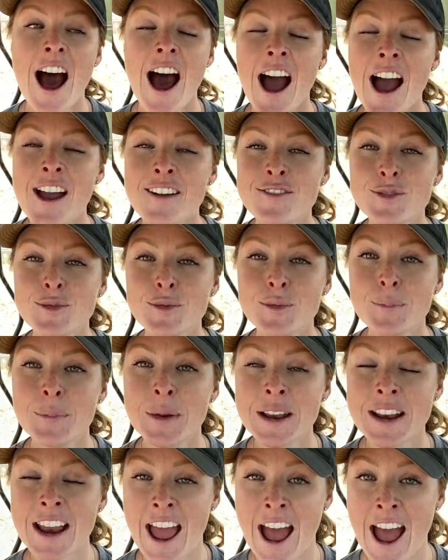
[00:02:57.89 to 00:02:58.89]
I've
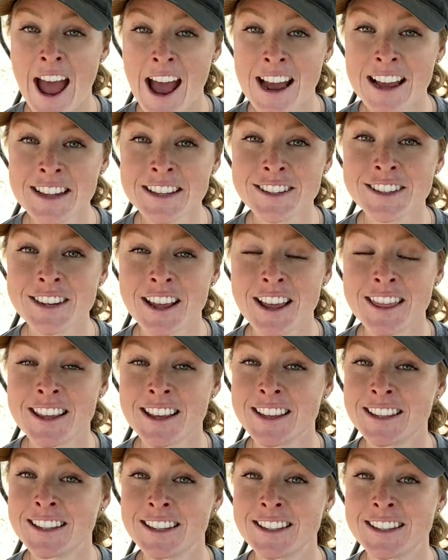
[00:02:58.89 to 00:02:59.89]
been asked
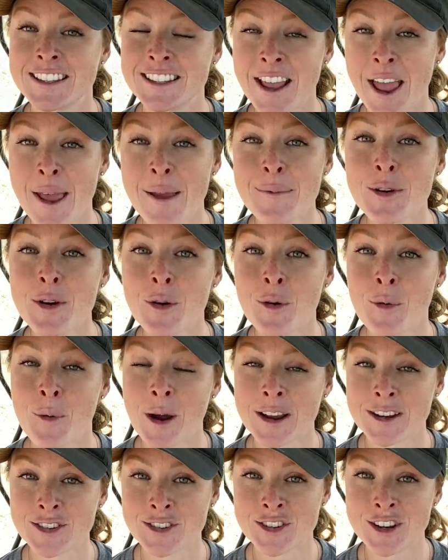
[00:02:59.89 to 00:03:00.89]
this same
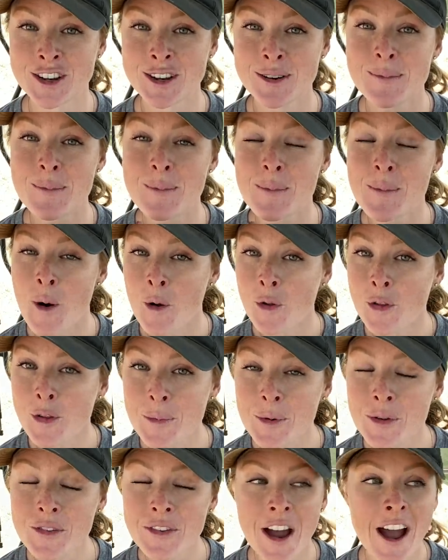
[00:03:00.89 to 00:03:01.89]
question
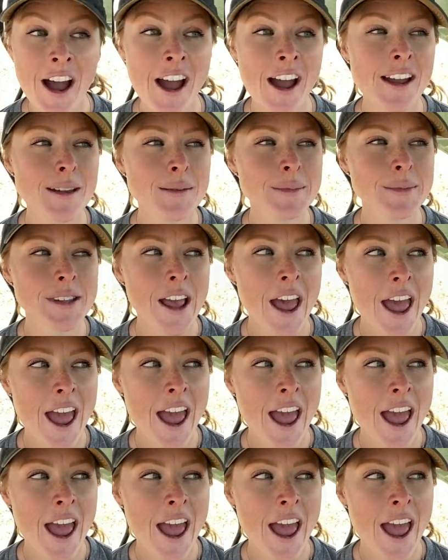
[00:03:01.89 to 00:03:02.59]
multiple times